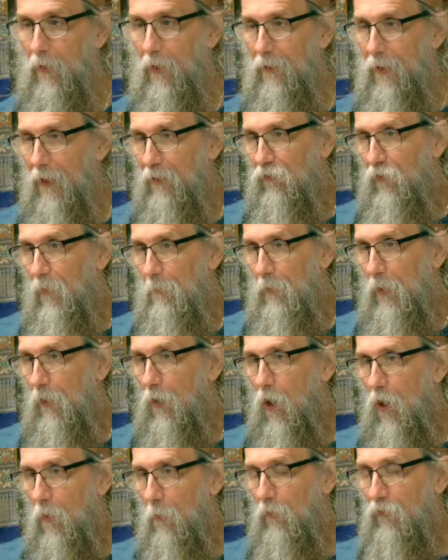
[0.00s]
And that's
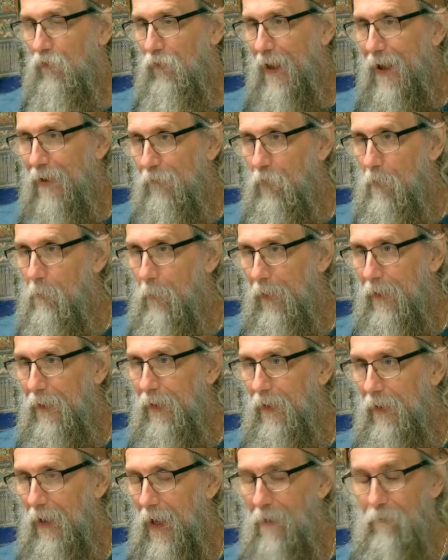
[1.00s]
something almost everybody
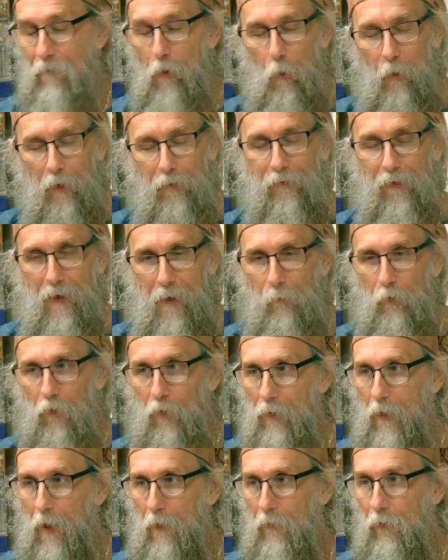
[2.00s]
can have at one time
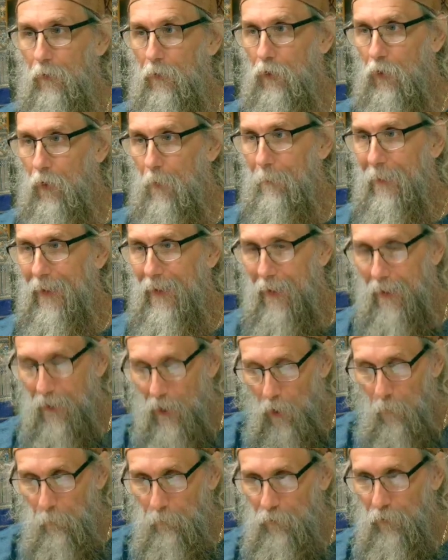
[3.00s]
or another. You can be a
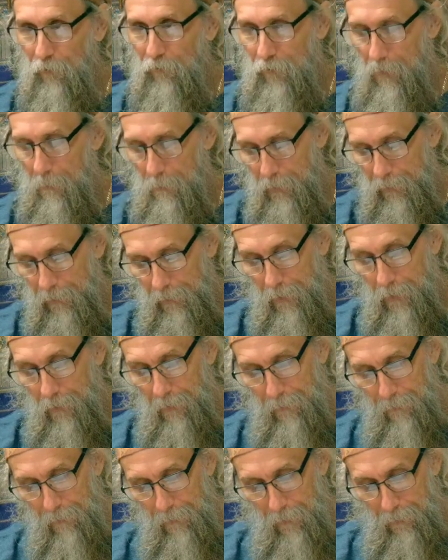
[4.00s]
help to somebody
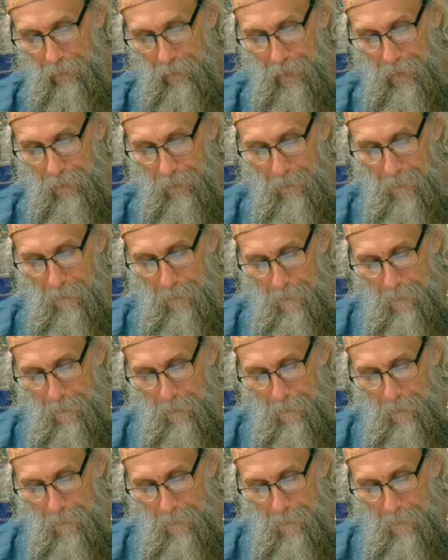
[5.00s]
all right.